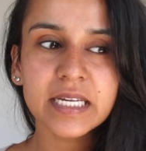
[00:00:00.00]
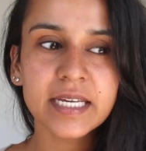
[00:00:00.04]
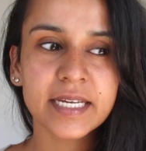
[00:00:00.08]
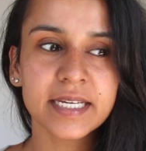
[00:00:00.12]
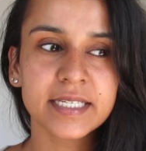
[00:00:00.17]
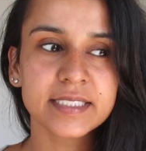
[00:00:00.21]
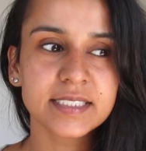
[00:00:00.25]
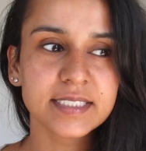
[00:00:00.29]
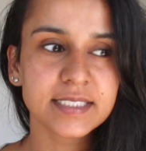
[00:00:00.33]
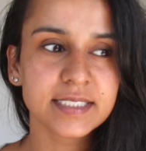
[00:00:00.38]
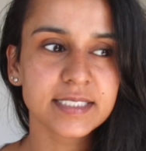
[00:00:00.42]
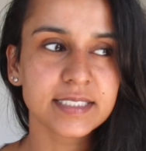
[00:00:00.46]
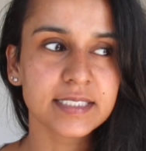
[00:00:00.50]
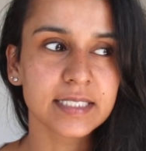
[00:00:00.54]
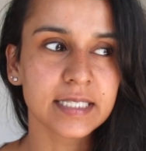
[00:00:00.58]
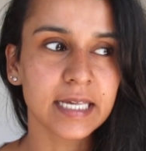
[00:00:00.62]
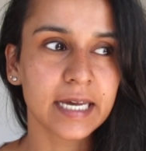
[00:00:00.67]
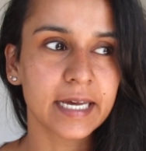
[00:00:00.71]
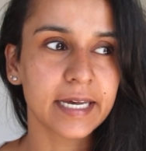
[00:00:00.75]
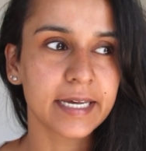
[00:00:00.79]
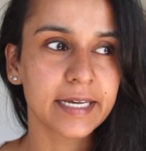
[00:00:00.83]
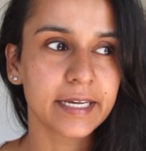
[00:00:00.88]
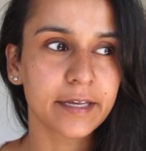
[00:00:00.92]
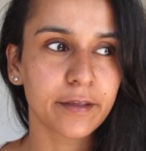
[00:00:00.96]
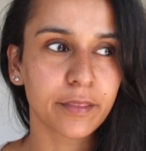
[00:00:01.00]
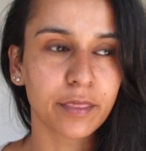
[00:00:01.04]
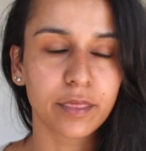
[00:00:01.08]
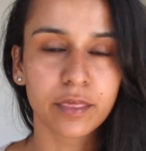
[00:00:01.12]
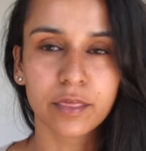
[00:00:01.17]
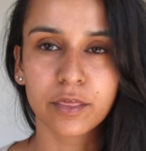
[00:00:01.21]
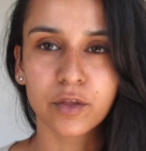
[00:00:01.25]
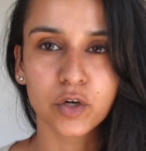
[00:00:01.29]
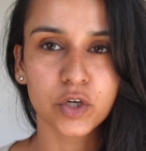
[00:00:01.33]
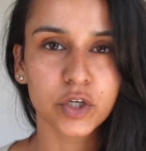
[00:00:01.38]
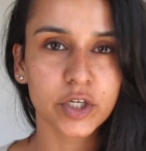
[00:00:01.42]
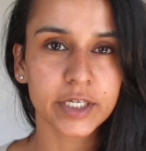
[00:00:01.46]
It's like
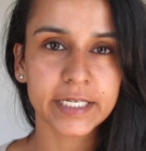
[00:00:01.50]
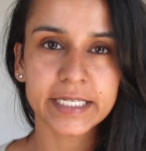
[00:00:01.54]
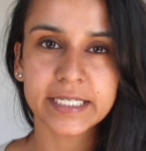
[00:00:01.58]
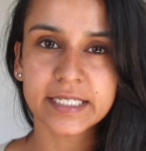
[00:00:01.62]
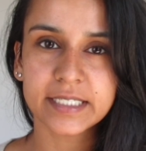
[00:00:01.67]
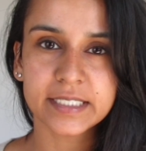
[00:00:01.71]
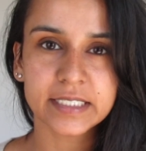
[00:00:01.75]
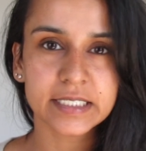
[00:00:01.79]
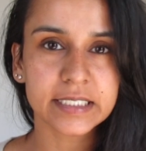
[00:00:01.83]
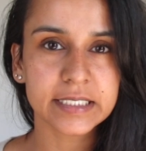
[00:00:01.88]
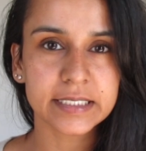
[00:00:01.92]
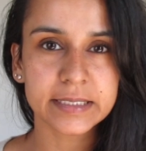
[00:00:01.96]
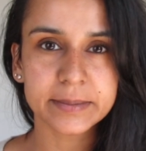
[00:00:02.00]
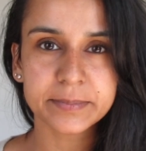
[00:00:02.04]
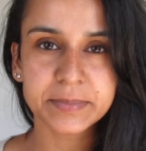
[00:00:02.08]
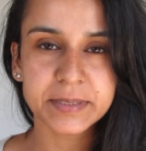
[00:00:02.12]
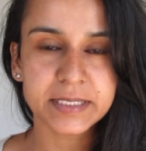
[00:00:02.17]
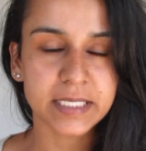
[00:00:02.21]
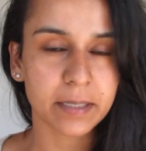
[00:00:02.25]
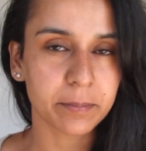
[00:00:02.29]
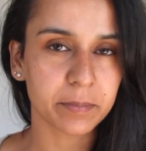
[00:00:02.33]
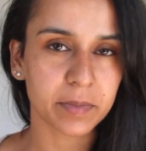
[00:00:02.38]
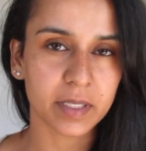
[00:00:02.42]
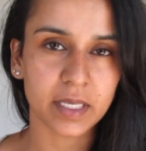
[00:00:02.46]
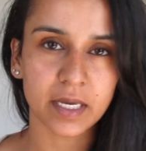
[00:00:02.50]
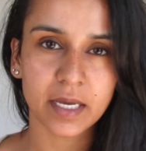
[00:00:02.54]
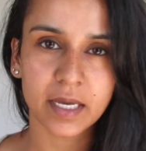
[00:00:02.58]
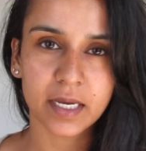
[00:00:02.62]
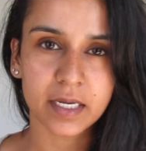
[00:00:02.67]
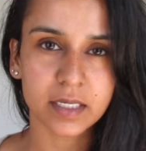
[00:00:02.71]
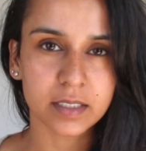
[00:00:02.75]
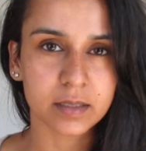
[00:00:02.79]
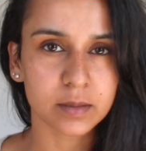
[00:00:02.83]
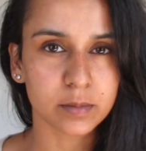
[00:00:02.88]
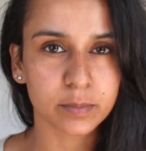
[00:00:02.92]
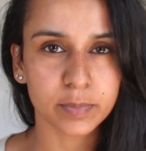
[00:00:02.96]
30
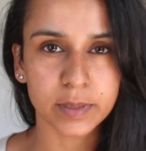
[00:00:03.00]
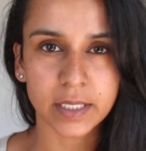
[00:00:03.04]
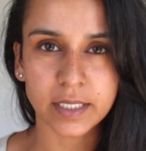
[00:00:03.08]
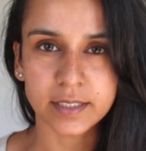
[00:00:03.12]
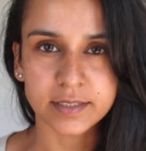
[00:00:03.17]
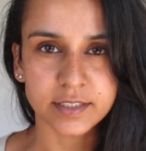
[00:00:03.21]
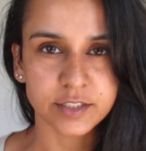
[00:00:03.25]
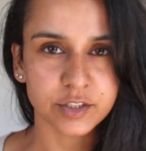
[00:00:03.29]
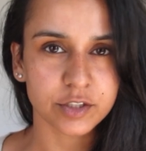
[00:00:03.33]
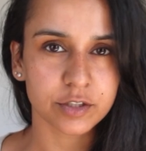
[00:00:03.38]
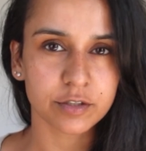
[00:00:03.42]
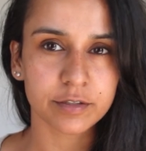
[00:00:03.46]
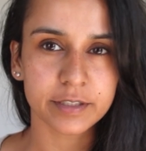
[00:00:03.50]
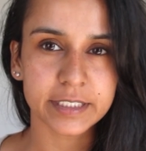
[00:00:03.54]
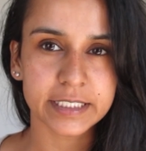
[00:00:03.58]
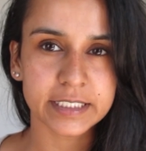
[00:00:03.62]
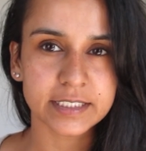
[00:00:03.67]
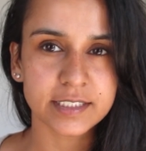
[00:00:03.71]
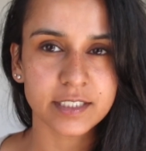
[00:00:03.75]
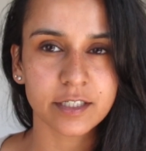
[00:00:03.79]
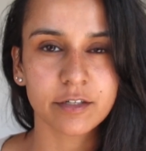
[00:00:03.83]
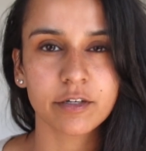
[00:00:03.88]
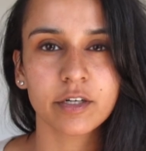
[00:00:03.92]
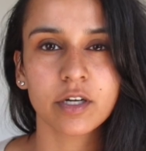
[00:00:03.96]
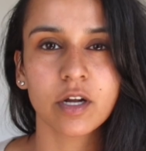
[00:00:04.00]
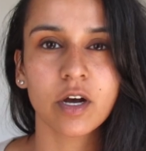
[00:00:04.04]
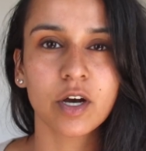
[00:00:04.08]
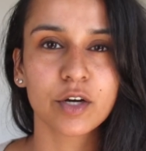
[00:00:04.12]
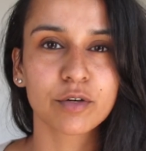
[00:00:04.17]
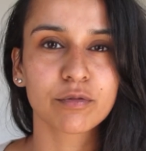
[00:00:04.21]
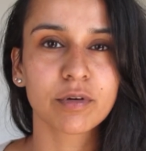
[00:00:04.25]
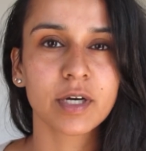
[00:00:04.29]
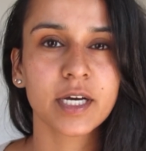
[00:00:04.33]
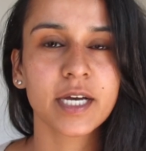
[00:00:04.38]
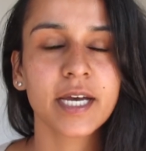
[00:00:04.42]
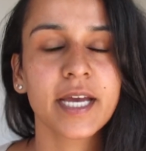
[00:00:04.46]
something plus degrees here in
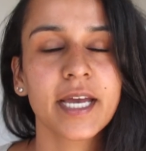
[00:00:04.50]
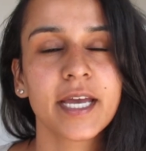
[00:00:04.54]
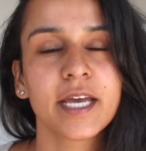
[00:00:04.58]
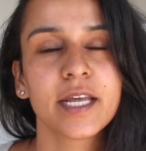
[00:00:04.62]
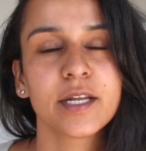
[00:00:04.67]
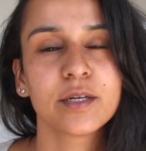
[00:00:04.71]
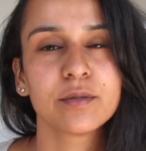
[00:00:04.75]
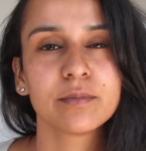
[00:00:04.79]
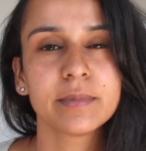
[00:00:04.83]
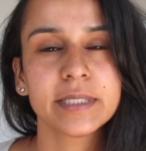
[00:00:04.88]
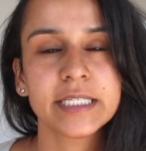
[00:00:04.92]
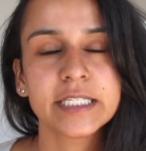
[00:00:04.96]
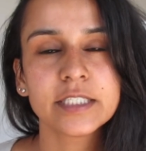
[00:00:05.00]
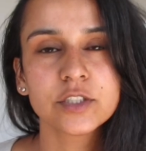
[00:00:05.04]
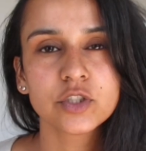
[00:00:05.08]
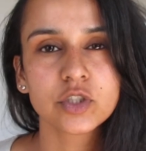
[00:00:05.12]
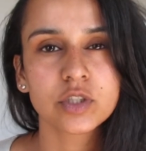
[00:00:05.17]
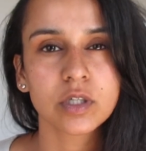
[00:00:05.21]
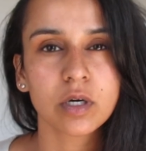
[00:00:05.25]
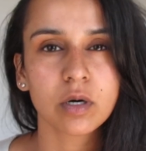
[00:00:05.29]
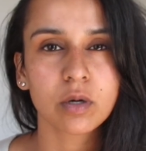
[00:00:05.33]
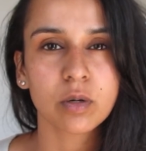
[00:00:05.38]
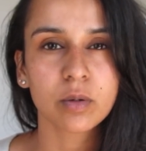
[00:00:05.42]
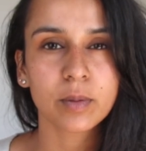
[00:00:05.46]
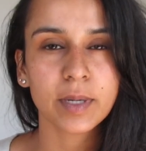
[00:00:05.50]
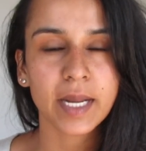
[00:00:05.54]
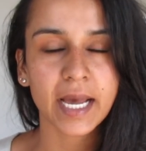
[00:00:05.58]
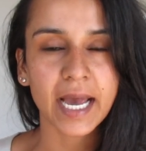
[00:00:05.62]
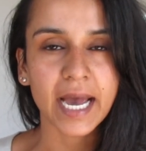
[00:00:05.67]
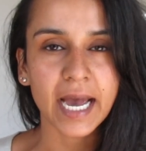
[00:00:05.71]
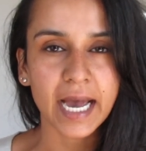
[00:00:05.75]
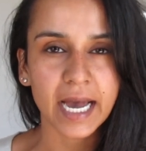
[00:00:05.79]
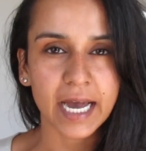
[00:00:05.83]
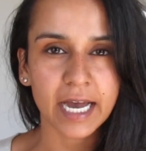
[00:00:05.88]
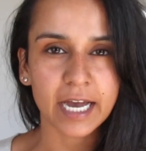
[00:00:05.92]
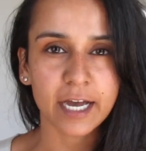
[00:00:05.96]
Ottawa and we don't
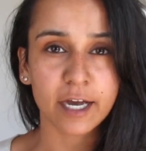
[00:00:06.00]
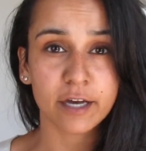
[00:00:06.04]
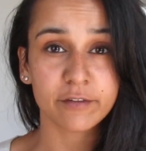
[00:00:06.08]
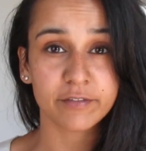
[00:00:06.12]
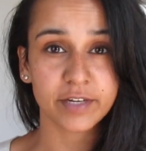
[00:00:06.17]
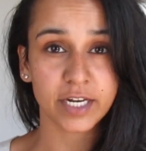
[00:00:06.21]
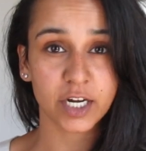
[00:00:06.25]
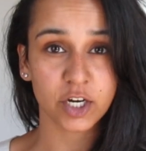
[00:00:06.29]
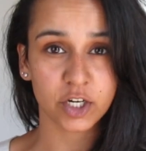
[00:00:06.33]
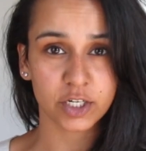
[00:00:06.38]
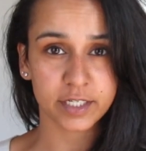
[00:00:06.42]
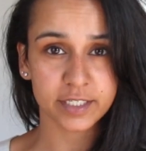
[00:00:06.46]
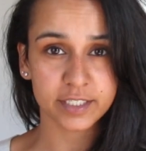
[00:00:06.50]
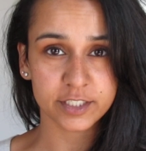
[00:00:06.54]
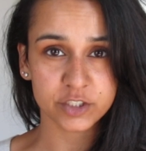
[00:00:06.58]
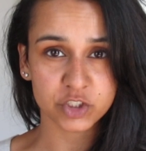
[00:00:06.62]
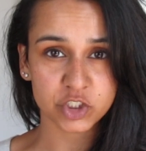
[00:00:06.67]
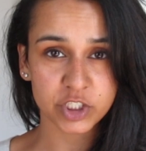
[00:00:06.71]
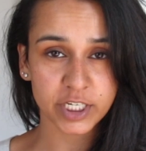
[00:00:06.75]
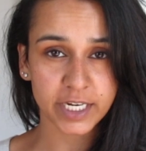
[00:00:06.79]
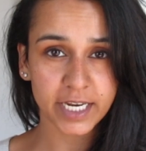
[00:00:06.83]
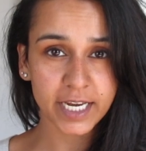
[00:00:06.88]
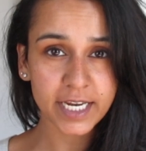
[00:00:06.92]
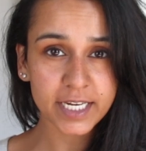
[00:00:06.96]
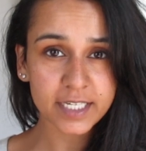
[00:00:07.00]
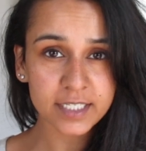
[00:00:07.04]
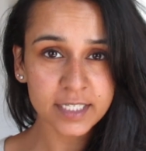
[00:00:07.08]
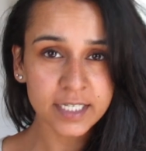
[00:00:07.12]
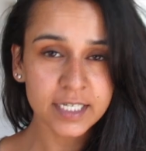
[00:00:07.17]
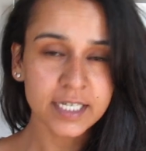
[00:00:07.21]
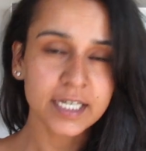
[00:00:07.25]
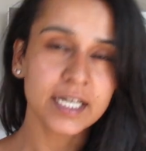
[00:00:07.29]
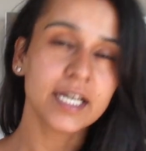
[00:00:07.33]
have air conditioning.